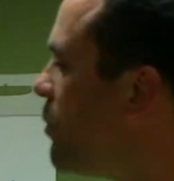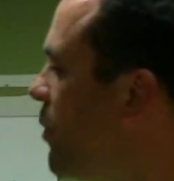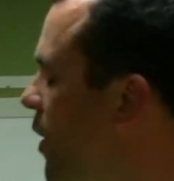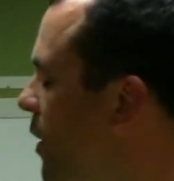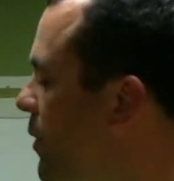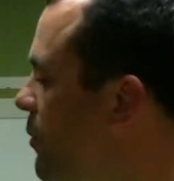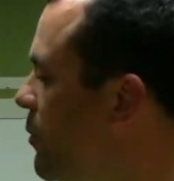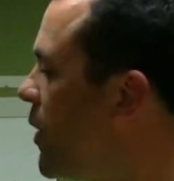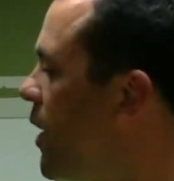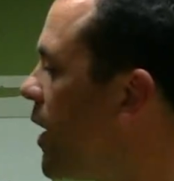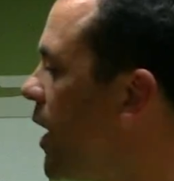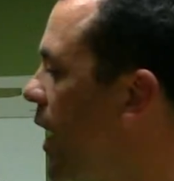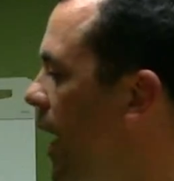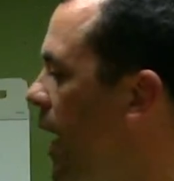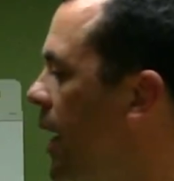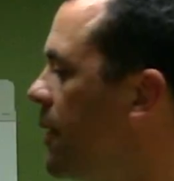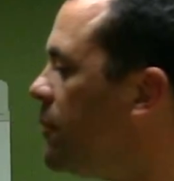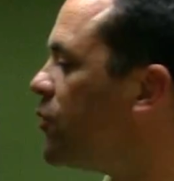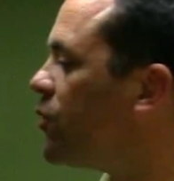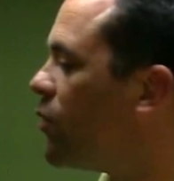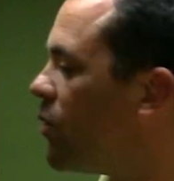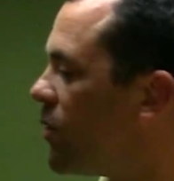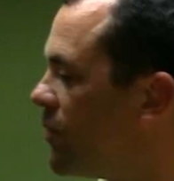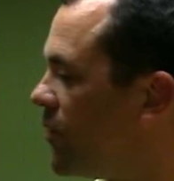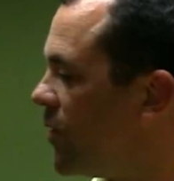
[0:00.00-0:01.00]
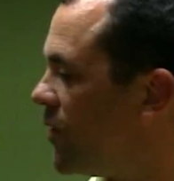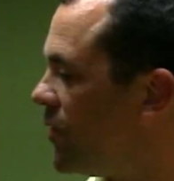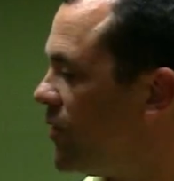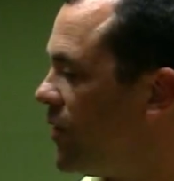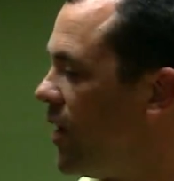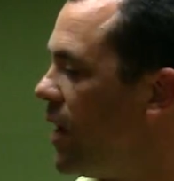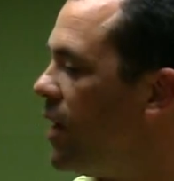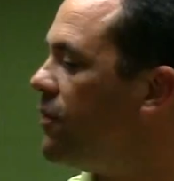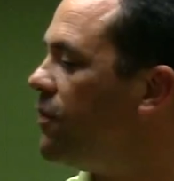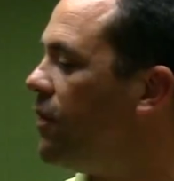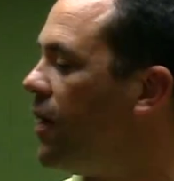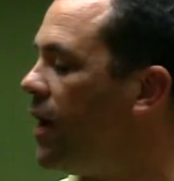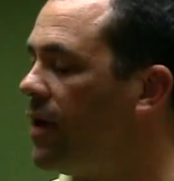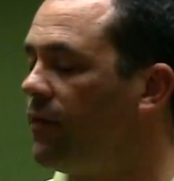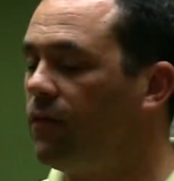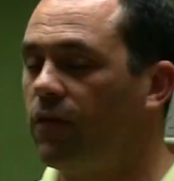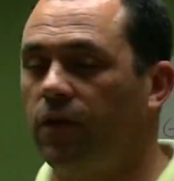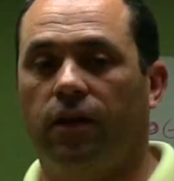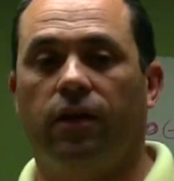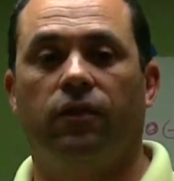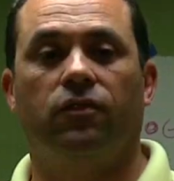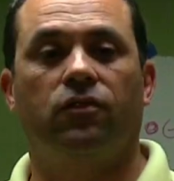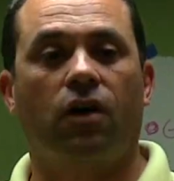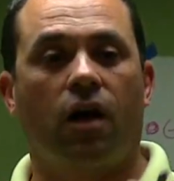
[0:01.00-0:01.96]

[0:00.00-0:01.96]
but it became sort of a safe haven,